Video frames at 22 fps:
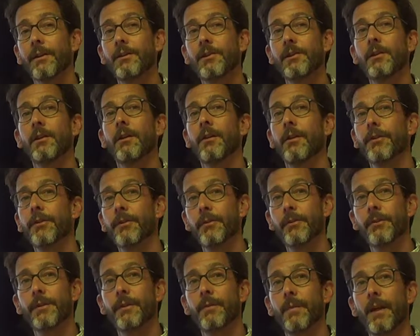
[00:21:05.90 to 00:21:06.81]
is she also
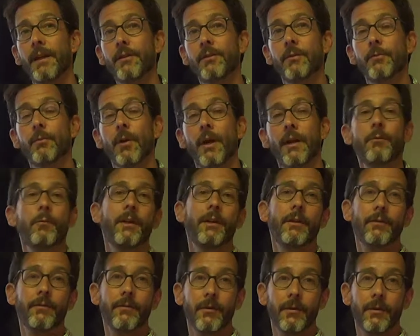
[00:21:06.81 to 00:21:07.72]
is the major
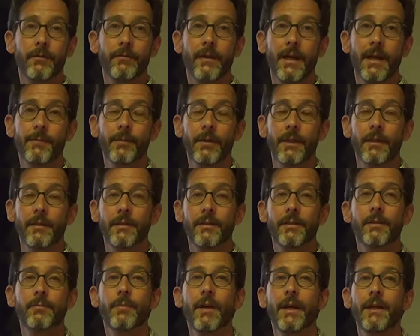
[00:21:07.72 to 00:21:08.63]
breadwinner for the family. And
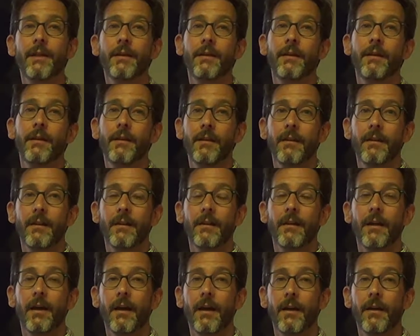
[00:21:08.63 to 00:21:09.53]
despite
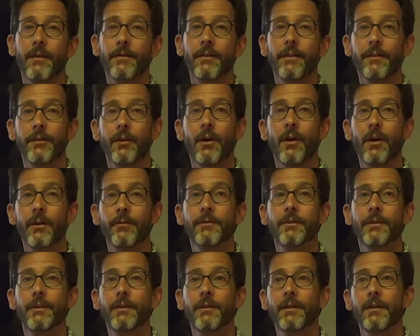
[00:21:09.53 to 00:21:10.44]
this
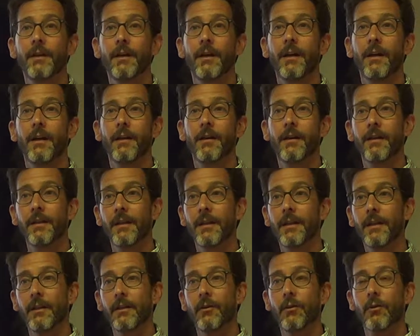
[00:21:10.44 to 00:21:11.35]
often
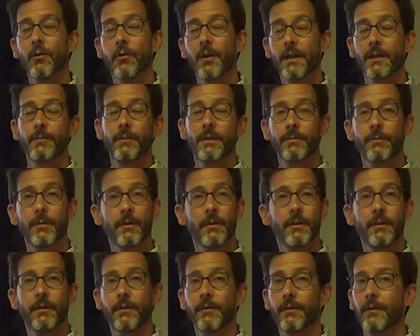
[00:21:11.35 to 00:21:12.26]
incredibly
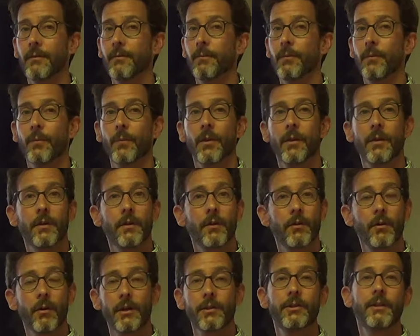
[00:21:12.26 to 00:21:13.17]
burdensome,
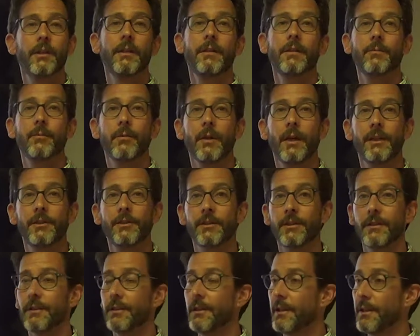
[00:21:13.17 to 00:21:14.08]
crushing
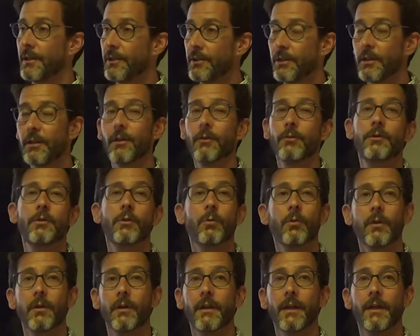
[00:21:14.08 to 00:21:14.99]
depression, she goes to
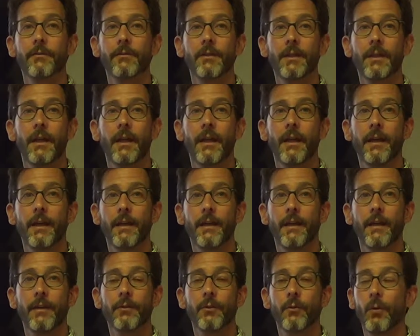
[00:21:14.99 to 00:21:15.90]
work every day
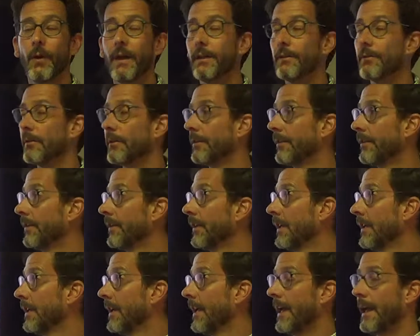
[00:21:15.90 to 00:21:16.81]
as a waitress
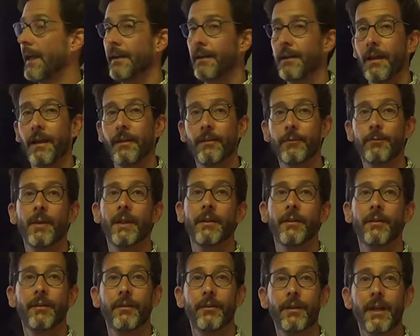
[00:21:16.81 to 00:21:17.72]
and has been a
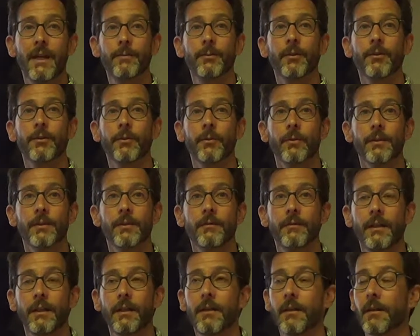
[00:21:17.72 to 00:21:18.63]
stable source of
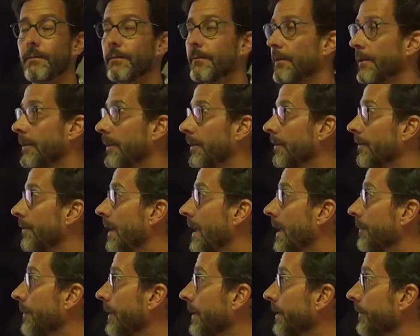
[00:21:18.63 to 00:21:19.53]
income for this
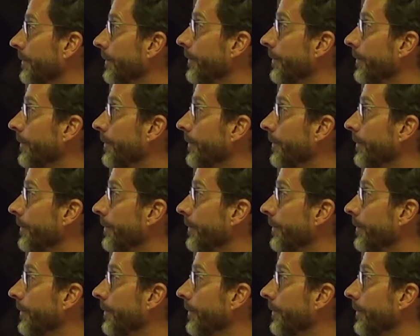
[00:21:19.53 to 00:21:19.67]
family.